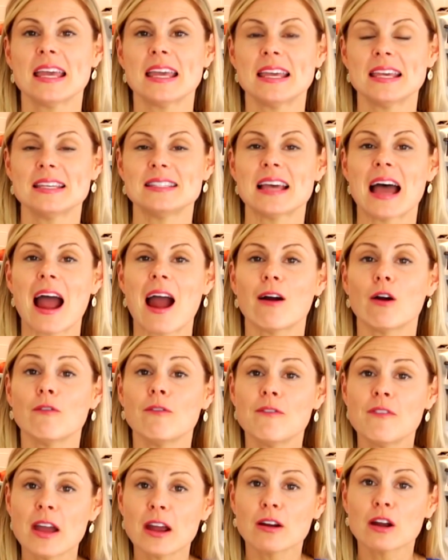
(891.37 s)
is our
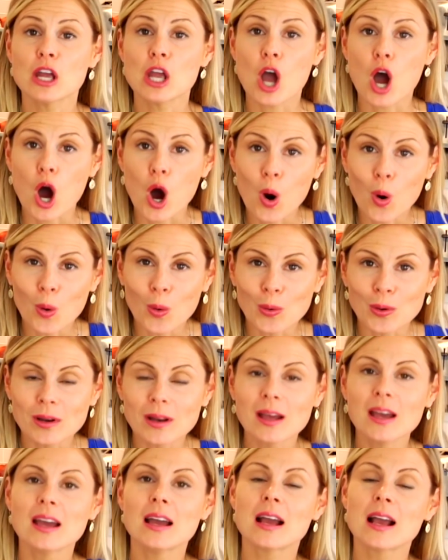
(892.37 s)
very
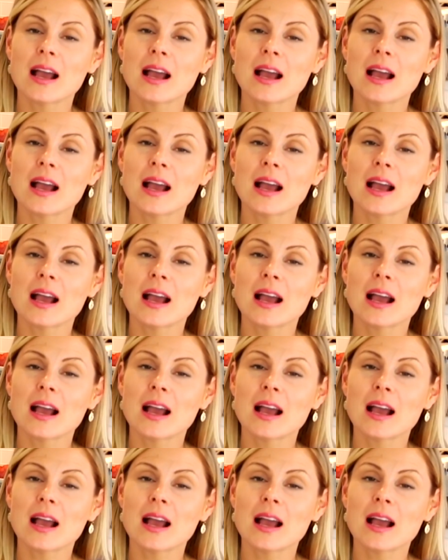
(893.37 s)
own